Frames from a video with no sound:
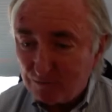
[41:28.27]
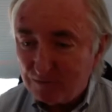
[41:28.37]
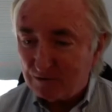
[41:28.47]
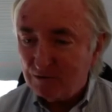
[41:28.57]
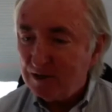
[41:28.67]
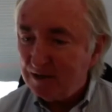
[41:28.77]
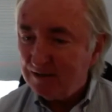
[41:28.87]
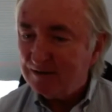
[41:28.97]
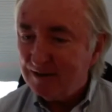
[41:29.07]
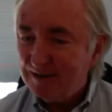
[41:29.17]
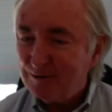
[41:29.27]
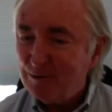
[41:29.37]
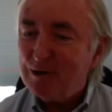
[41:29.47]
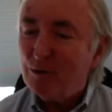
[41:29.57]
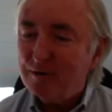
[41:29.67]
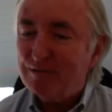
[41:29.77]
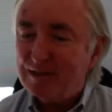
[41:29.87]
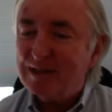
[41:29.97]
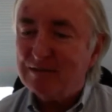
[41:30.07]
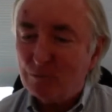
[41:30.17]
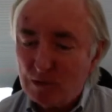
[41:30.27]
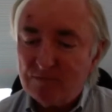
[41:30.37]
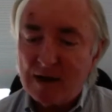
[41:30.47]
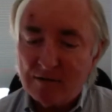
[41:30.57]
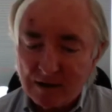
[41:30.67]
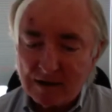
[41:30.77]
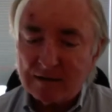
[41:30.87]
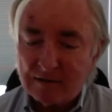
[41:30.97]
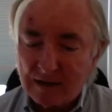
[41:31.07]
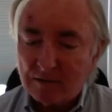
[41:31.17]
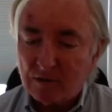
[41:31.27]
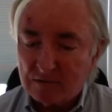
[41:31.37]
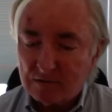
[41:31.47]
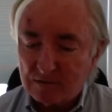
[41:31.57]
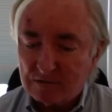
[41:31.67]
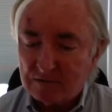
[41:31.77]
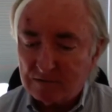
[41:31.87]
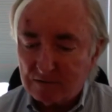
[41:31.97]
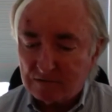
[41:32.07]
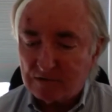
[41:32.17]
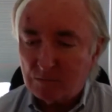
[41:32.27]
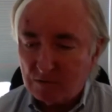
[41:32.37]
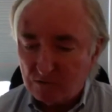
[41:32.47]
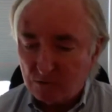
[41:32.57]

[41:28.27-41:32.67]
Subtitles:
So you need all of the things that we've now got to get together as a system and do.